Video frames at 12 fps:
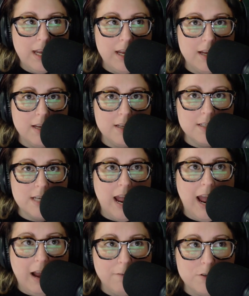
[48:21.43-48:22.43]
and
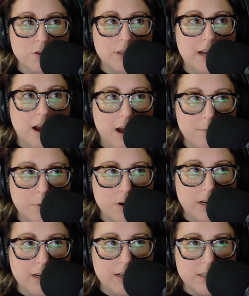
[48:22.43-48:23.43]
after the onboarding